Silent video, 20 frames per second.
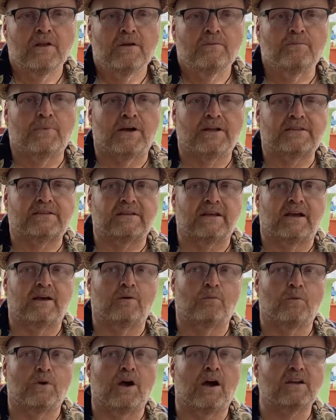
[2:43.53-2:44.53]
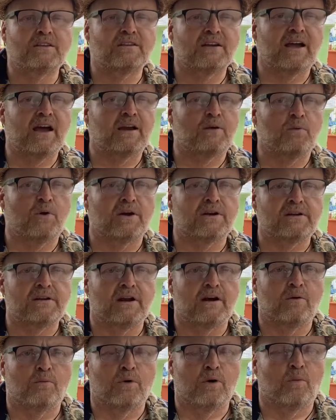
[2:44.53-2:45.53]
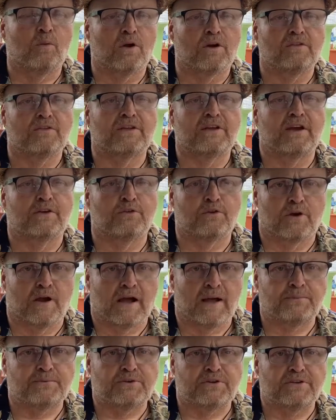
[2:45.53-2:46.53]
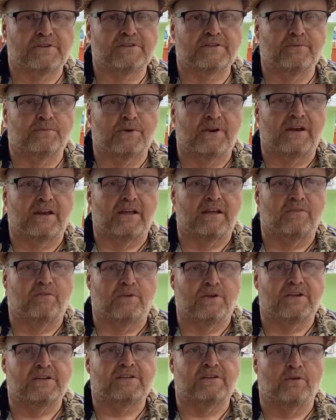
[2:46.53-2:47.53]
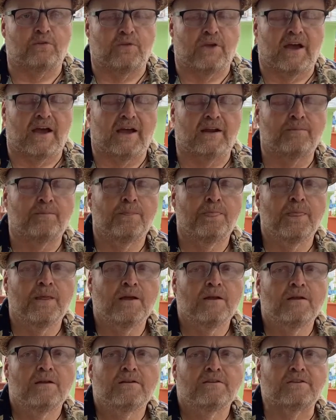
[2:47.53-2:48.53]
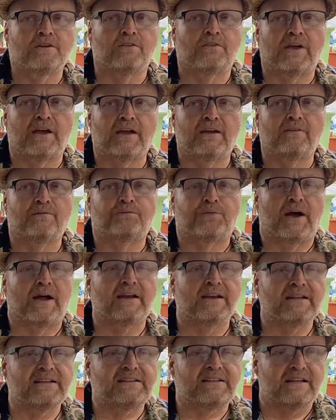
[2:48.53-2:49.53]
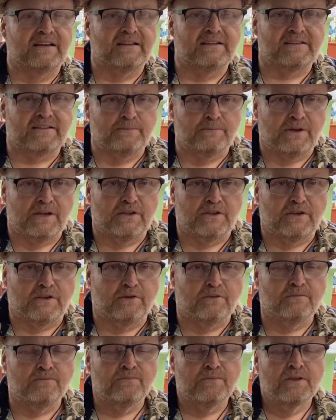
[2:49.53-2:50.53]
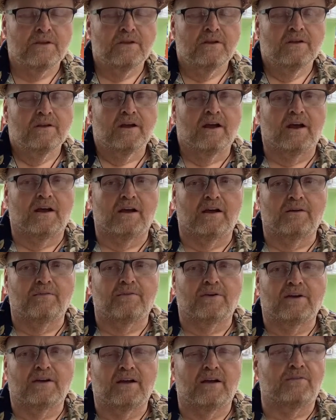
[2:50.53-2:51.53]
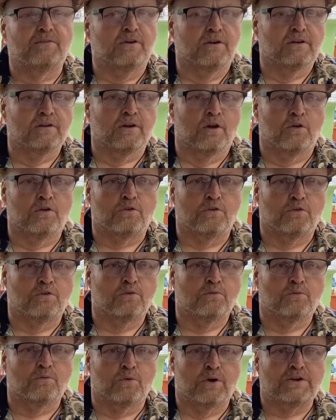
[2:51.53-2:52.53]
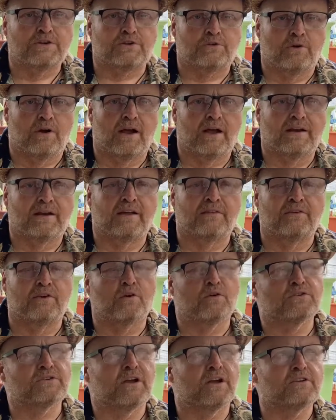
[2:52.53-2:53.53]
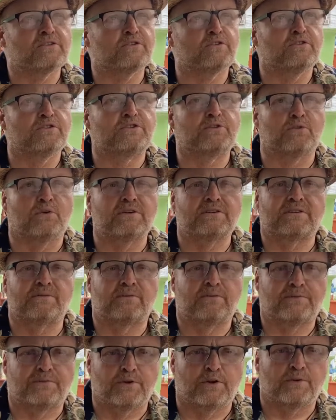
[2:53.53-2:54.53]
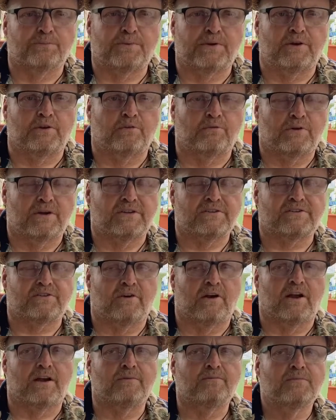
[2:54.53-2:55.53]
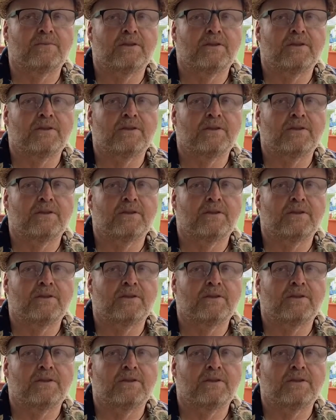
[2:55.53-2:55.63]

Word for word: but uh, we also kind of wanted to know, well, what are the other options if we need this or that? So they finally sent us a menu of a, of a local restaurant, and there was also a choice of a Filipino restaurant.